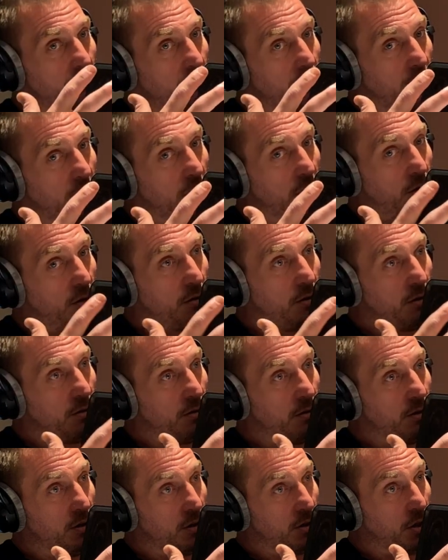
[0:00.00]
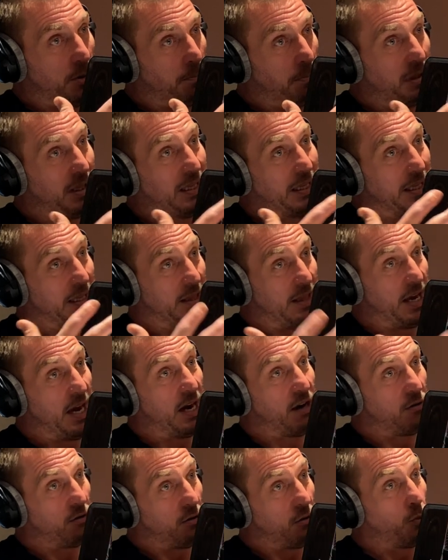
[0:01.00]
you know, completely
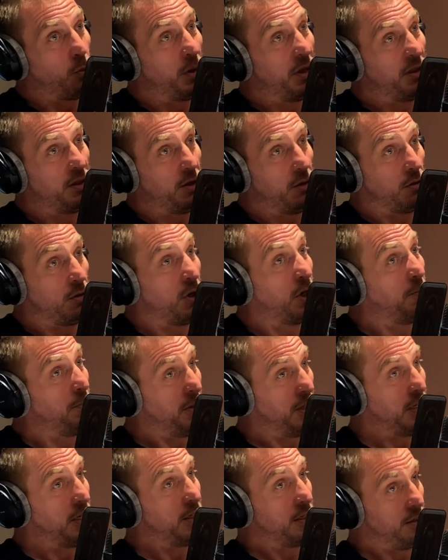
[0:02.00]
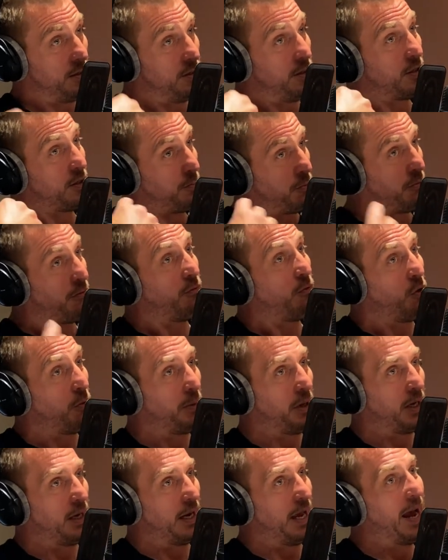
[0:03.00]
there or with you. It could be that he's just
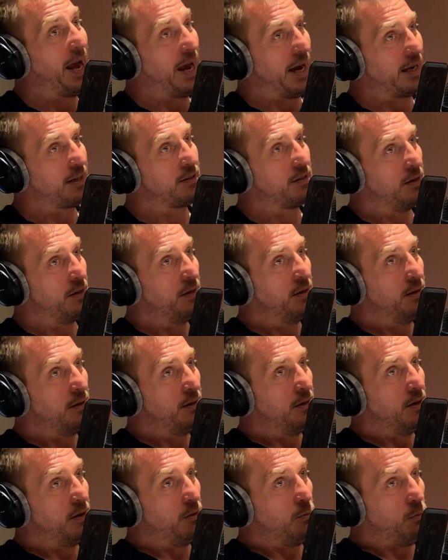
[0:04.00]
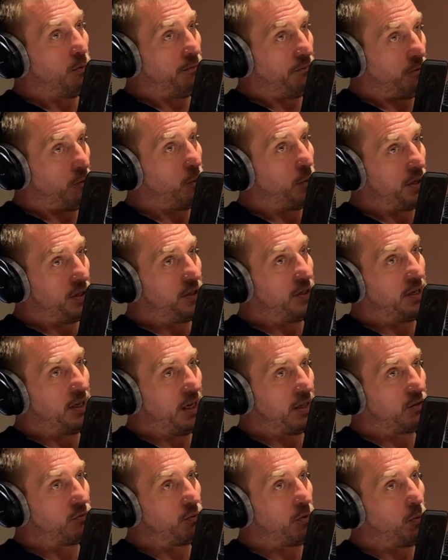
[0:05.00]
performing an act for which he
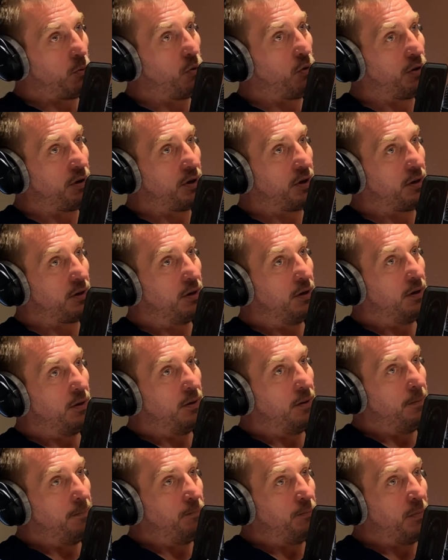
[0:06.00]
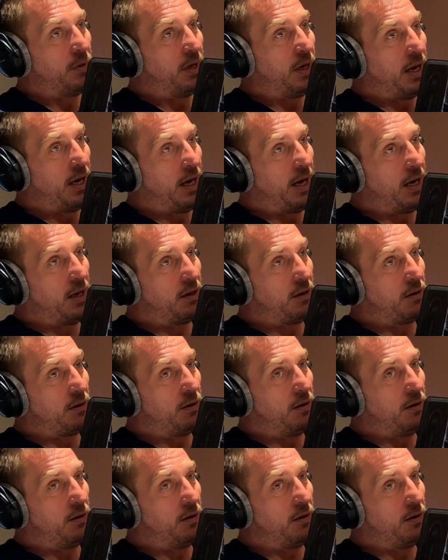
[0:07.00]
gets rewarded. And